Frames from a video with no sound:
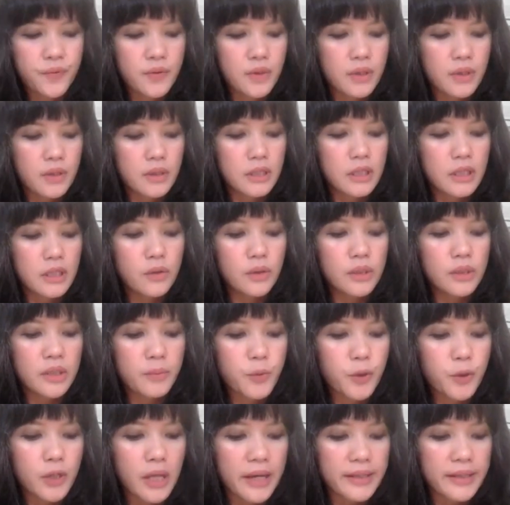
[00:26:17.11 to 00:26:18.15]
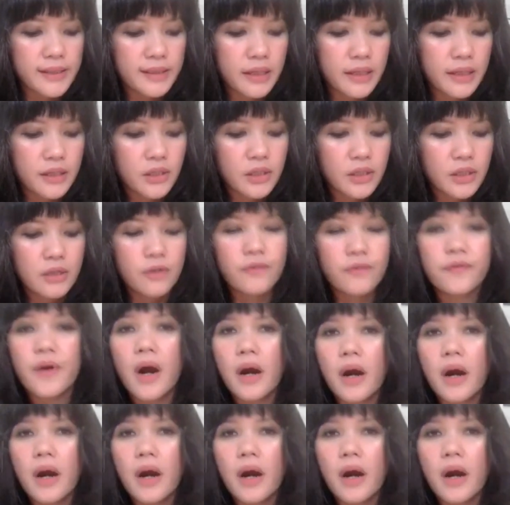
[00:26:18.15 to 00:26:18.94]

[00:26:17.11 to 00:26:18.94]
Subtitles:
the neoliberalization of